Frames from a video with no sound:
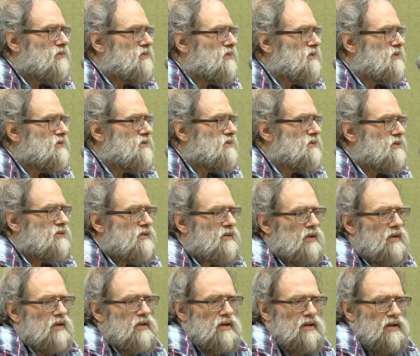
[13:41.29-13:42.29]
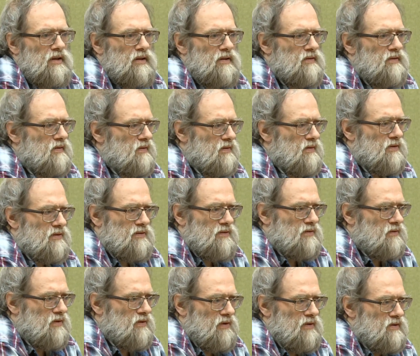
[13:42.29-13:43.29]
B C, it
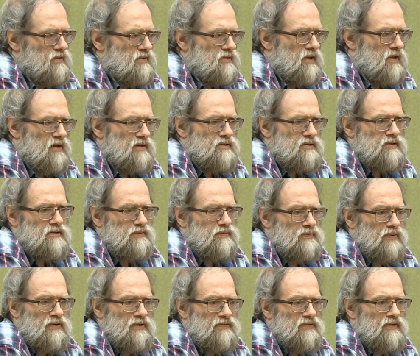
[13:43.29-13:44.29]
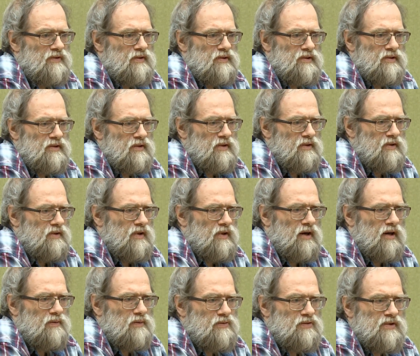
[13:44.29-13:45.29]
coincides, it perfectly uh,
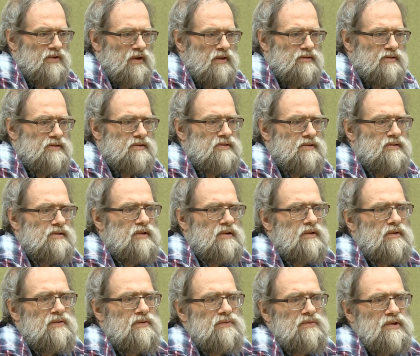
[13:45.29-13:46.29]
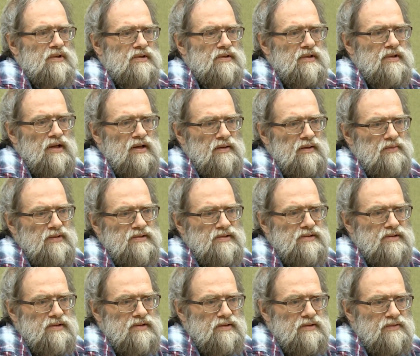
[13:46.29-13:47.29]
harmonizes with
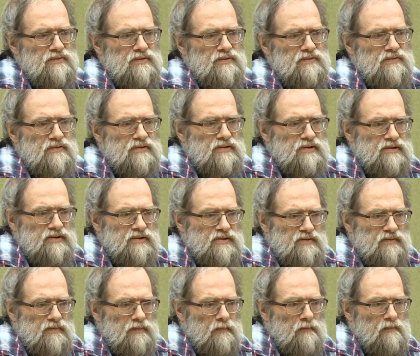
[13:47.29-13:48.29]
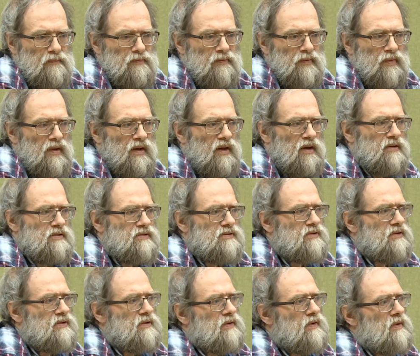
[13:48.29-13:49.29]
elements in Hindu tradition. And
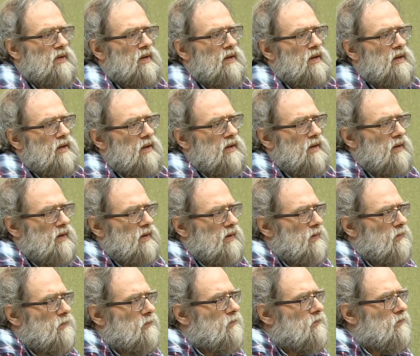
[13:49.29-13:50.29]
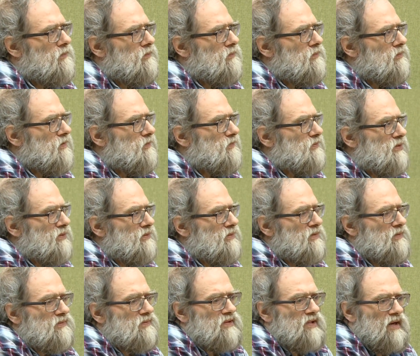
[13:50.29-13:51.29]
so um, the
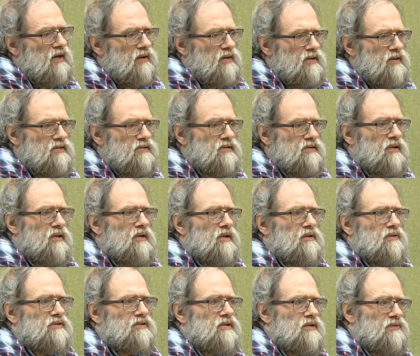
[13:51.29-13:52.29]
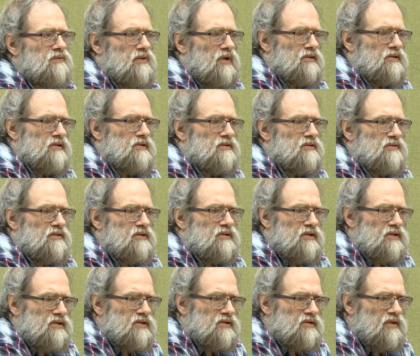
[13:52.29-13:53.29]
problem there is, you see, what is
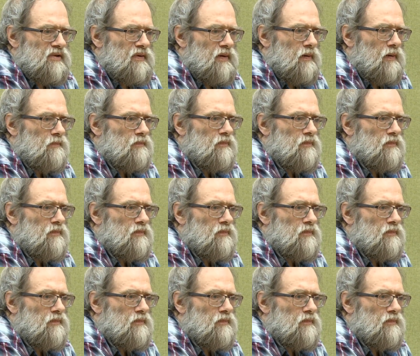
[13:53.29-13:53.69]
traditional?